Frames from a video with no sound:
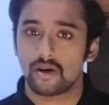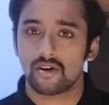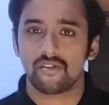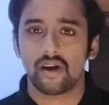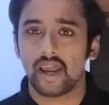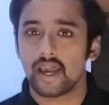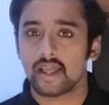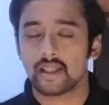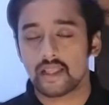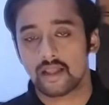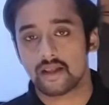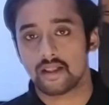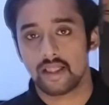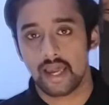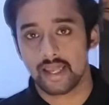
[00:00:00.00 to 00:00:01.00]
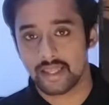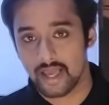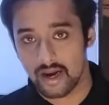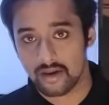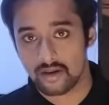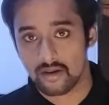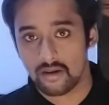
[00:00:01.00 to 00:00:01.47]
rain, like
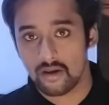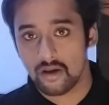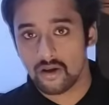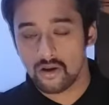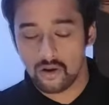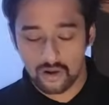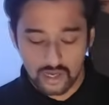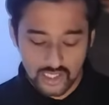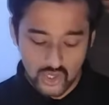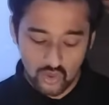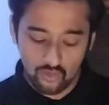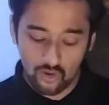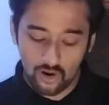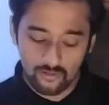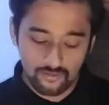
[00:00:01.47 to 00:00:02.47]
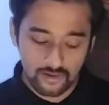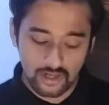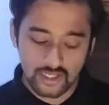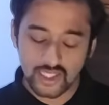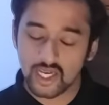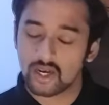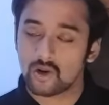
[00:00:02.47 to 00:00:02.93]
that. Okay, so warm
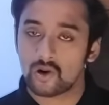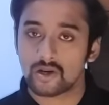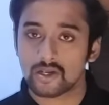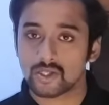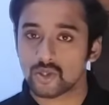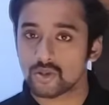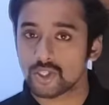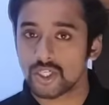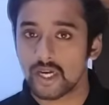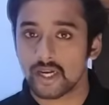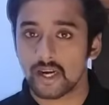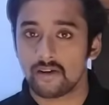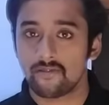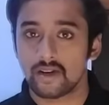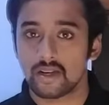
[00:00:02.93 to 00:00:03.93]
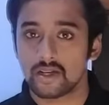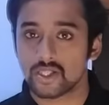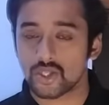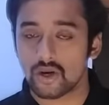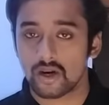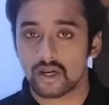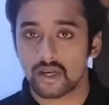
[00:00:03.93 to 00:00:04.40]
fronts are not associated with
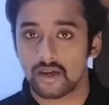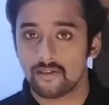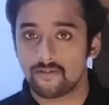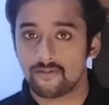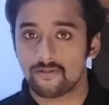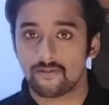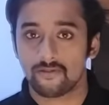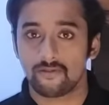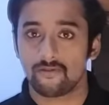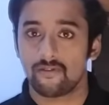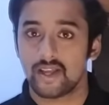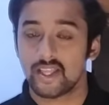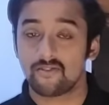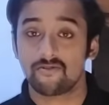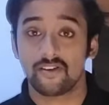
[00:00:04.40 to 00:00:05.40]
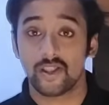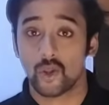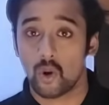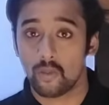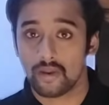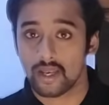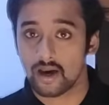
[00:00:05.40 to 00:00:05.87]
destructive weather
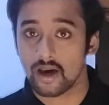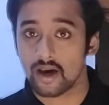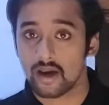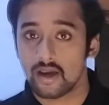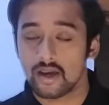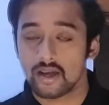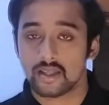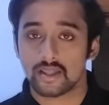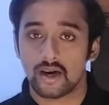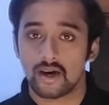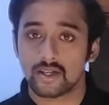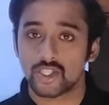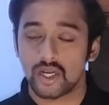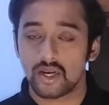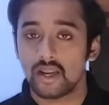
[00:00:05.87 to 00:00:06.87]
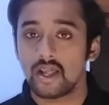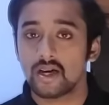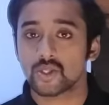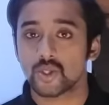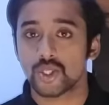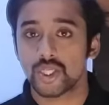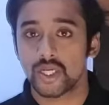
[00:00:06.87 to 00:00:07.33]
phenomena. They are generally
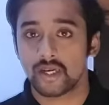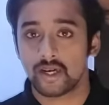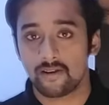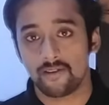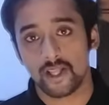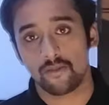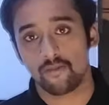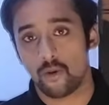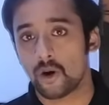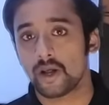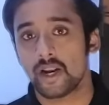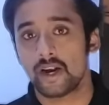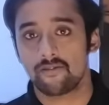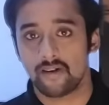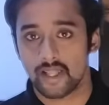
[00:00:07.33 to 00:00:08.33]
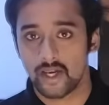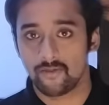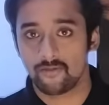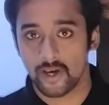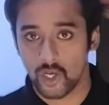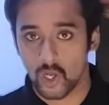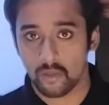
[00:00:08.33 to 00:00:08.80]
associated with moderate weather
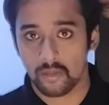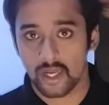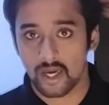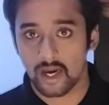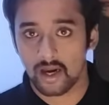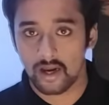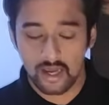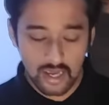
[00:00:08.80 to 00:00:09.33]
phenomena.